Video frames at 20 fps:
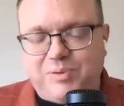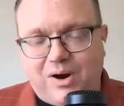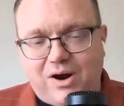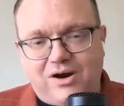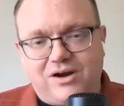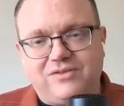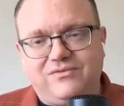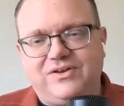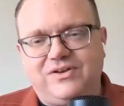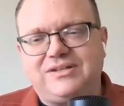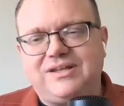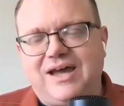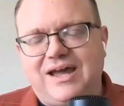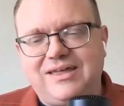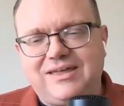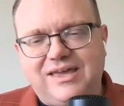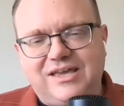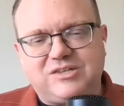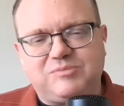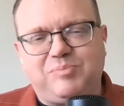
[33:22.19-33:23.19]
part of it. I
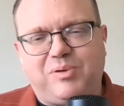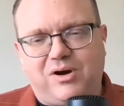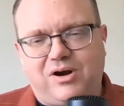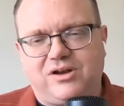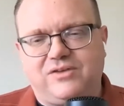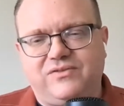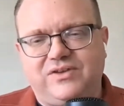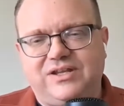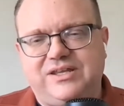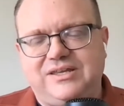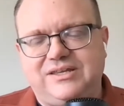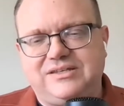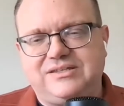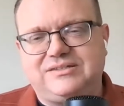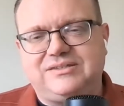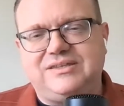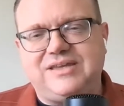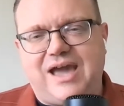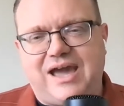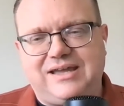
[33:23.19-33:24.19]
guess part of it
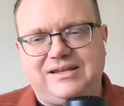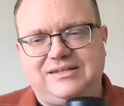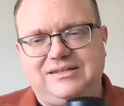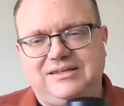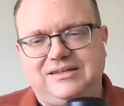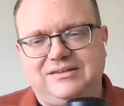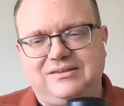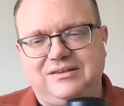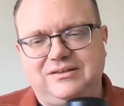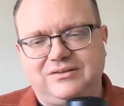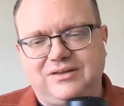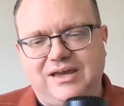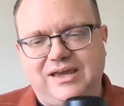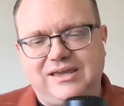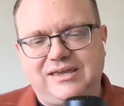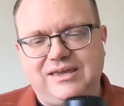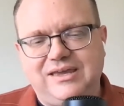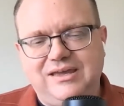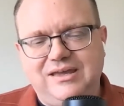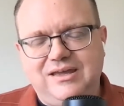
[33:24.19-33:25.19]
is the idea that
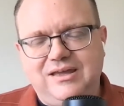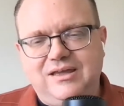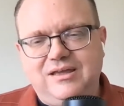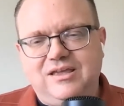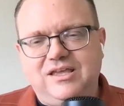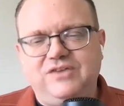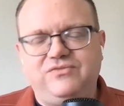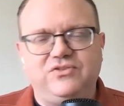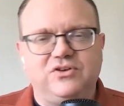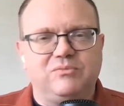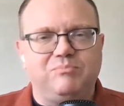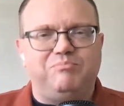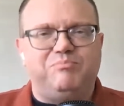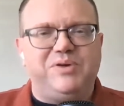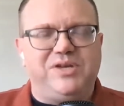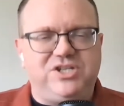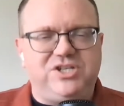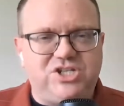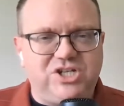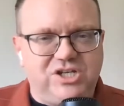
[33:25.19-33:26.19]
like if you're
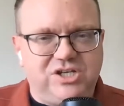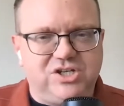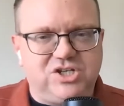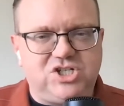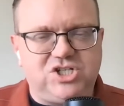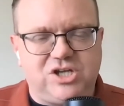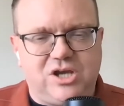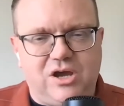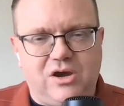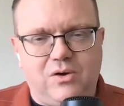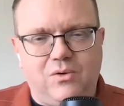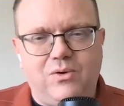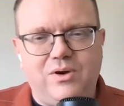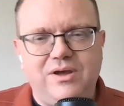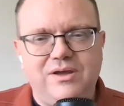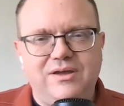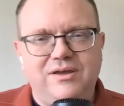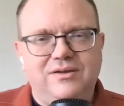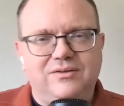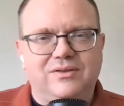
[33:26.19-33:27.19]
binging a show,
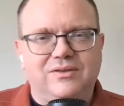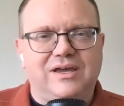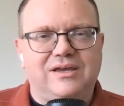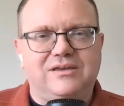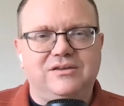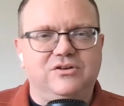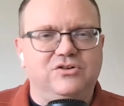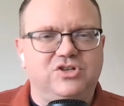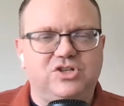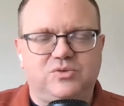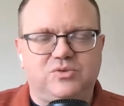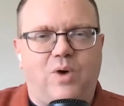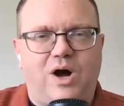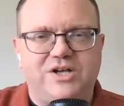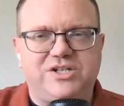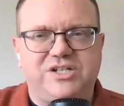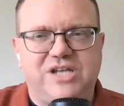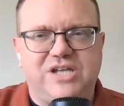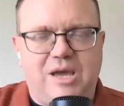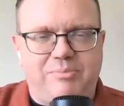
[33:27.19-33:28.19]
yeah, like,
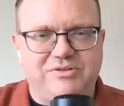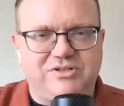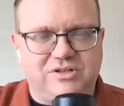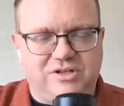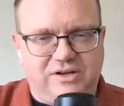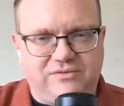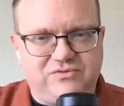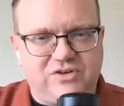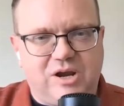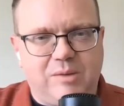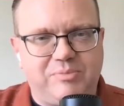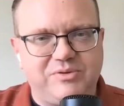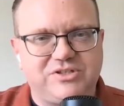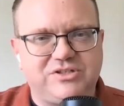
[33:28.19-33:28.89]
doesn't matter.